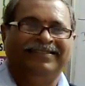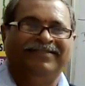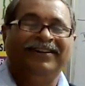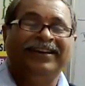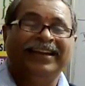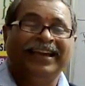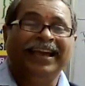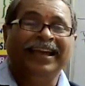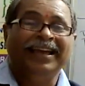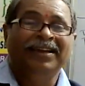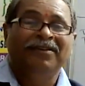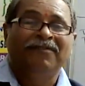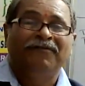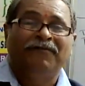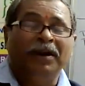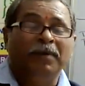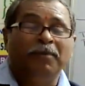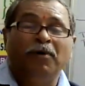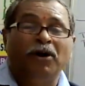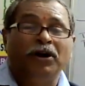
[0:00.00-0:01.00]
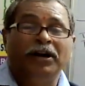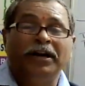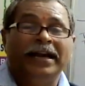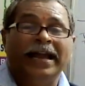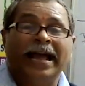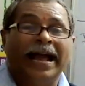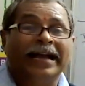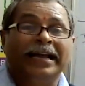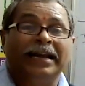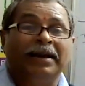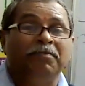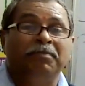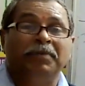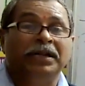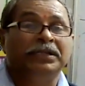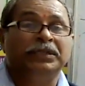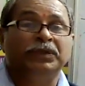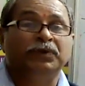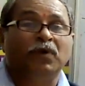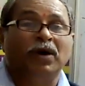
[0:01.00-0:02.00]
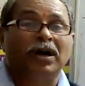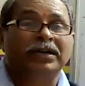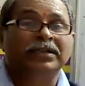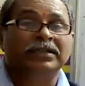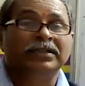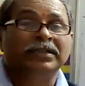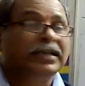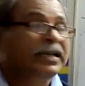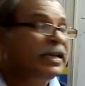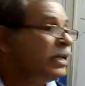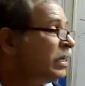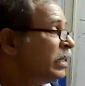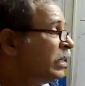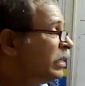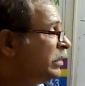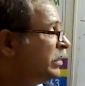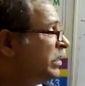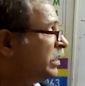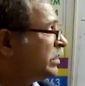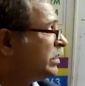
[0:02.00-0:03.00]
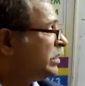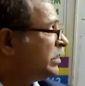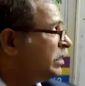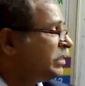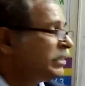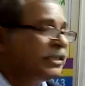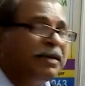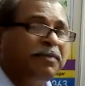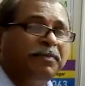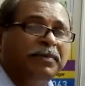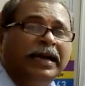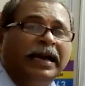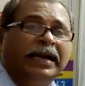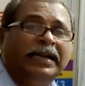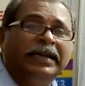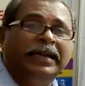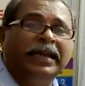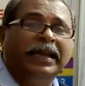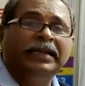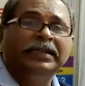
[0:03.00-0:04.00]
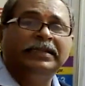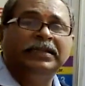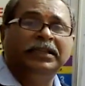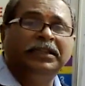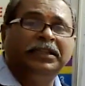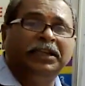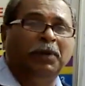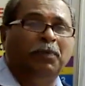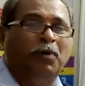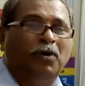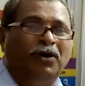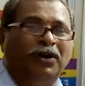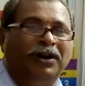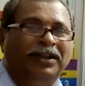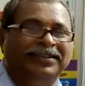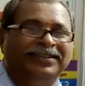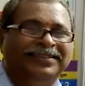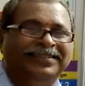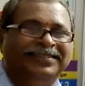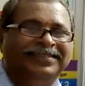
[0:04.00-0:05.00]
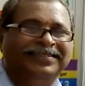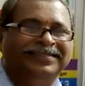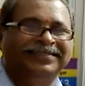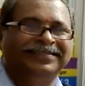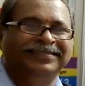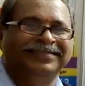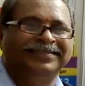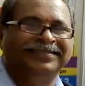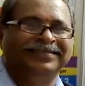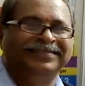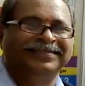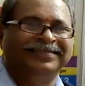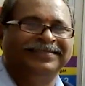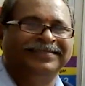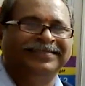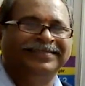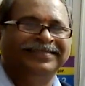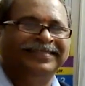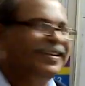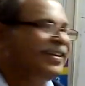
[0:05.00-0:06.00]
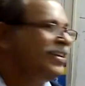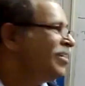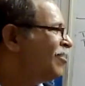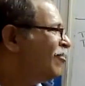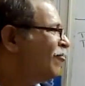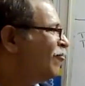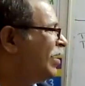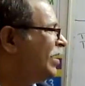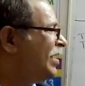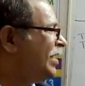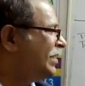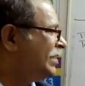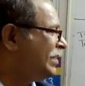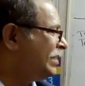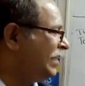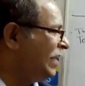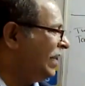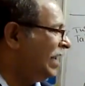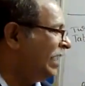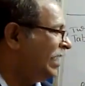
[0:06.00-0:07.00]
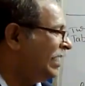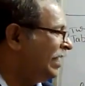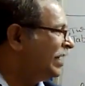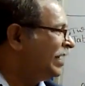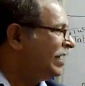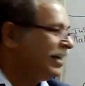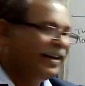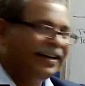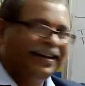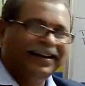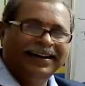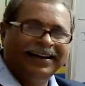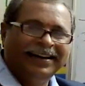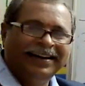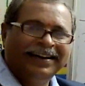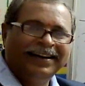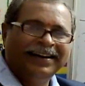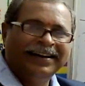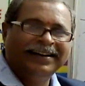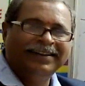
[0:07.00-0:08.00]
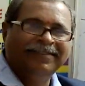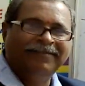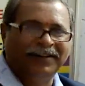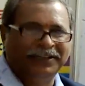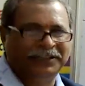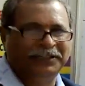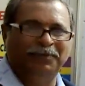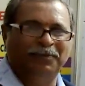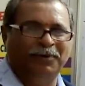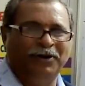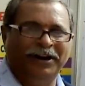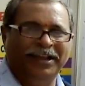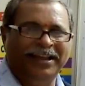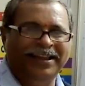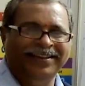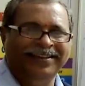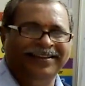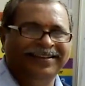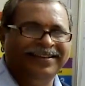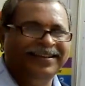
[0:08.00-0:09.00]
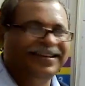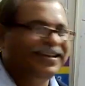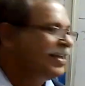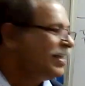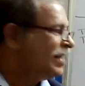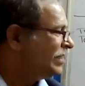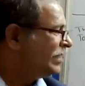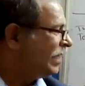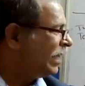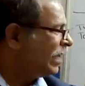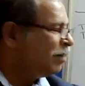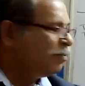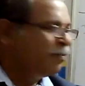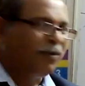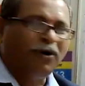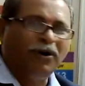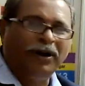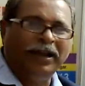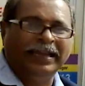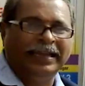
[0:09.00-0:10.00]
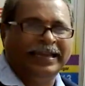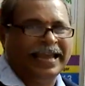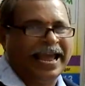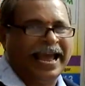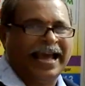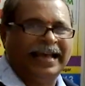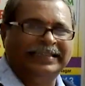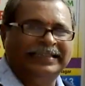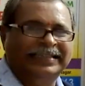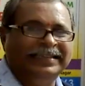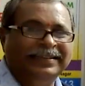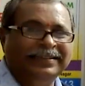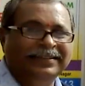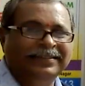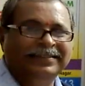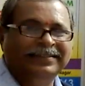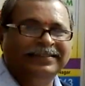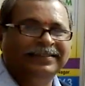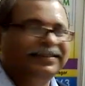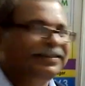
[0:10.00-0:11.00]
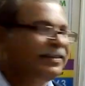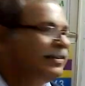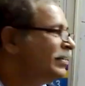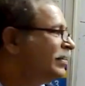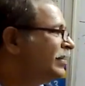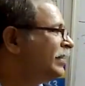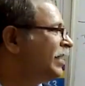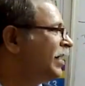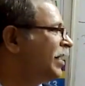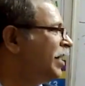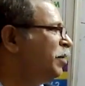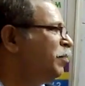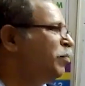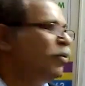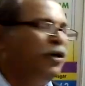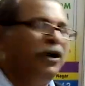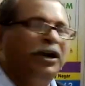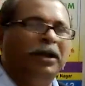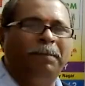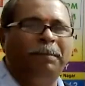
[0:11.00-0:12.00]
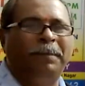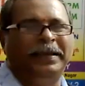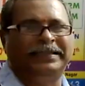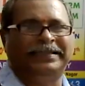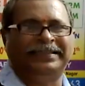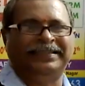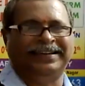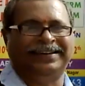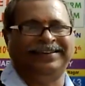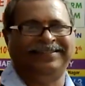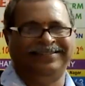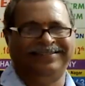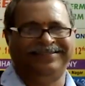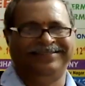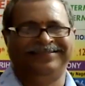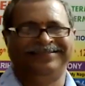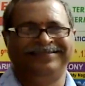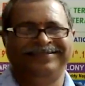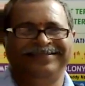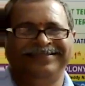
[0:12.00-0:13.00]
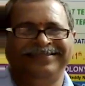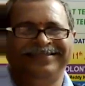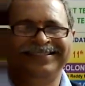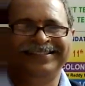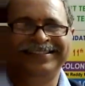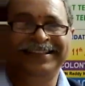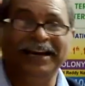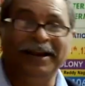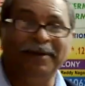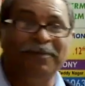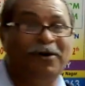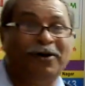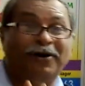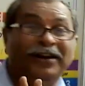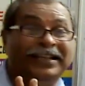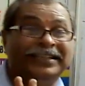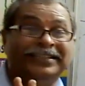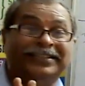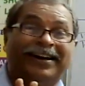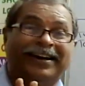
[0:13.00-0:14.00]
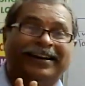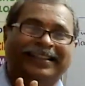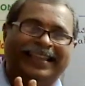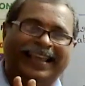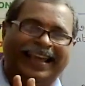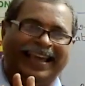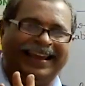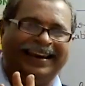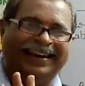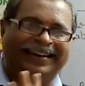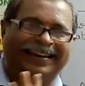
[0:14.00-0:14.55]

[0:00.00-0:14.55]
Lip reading: Okay, free body diagram means what? This system contains three bodies. One is cylinder, first body. Second body, gas. Third body, piston. Three bodies are